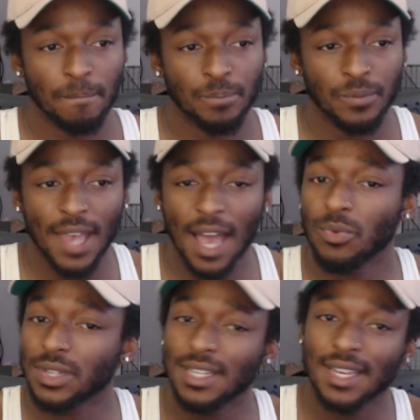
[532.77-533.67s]
Not
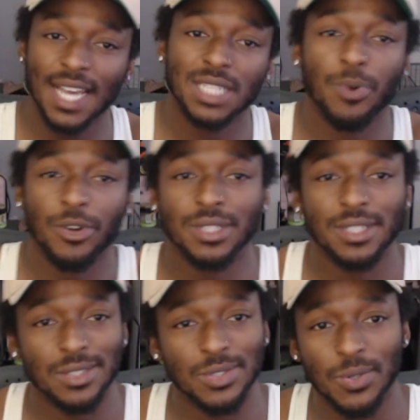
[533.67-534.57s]
what the next person
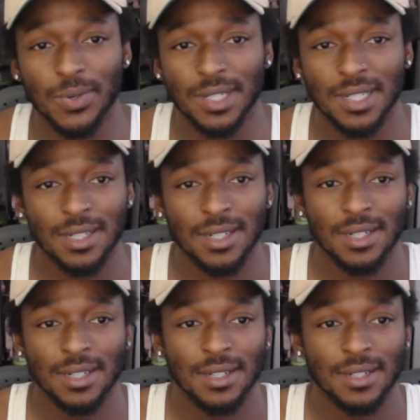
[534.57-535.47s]
is doing.
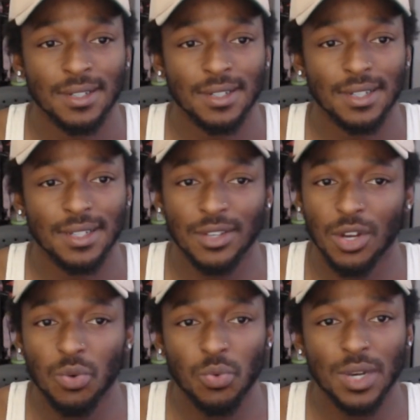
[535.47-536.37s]

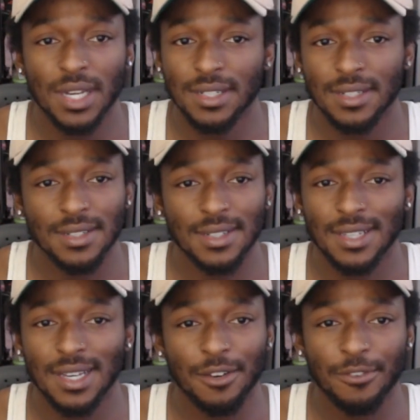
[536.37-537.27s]
No one
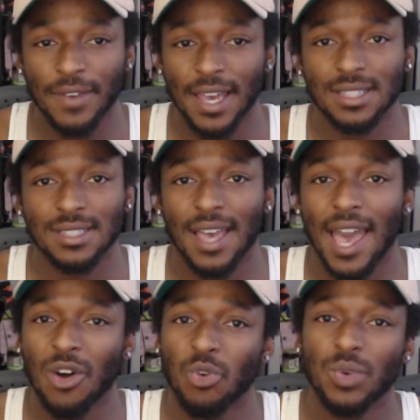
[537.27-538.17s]
can affect
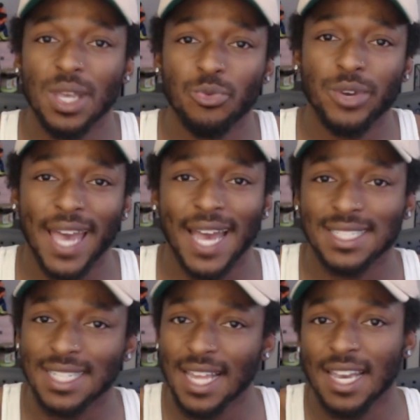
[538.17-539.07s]
how we
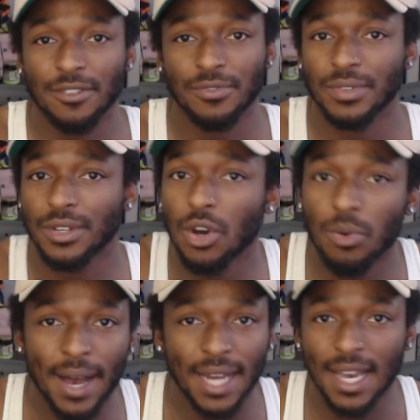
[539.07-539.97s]
react to life.
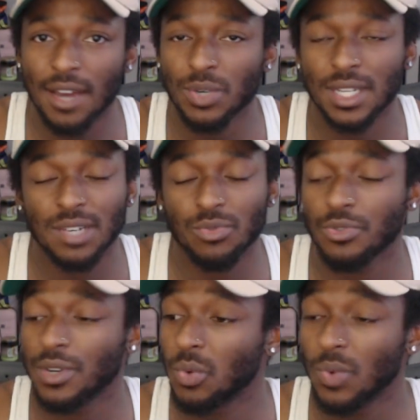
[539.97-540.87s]
Nobody. I wouldn't give a
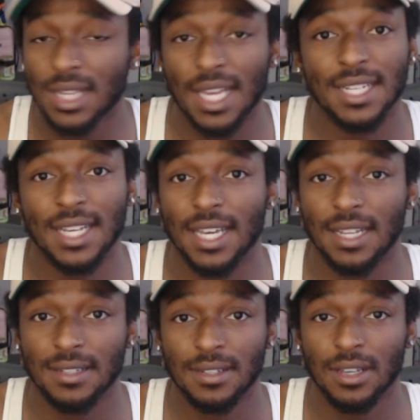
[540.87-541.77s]
fuck what they did.
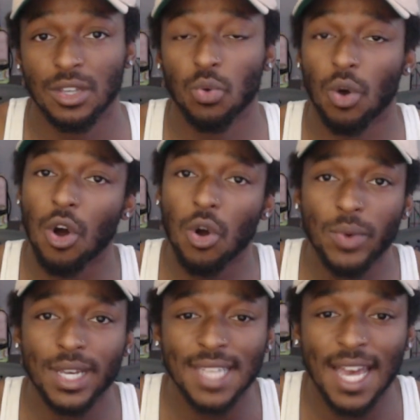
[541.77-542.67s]
You
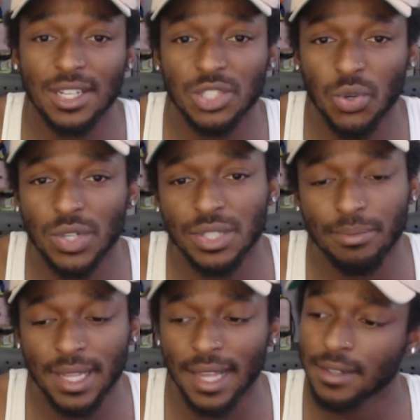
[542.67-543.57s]
always had a choice to
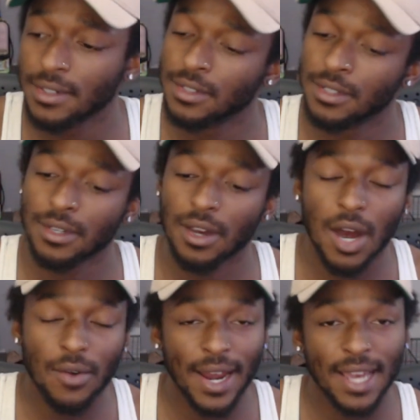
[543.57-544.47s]
be like,
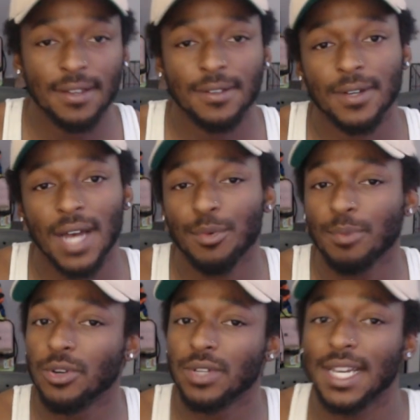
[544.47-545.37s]
all right, I'm going
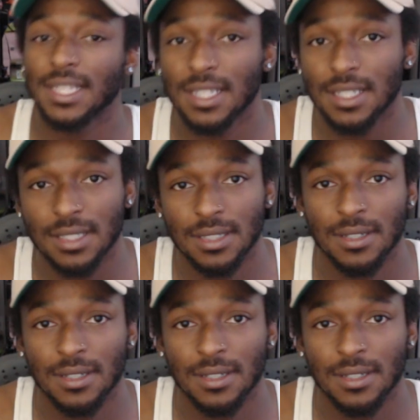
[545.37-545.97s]
to move like this.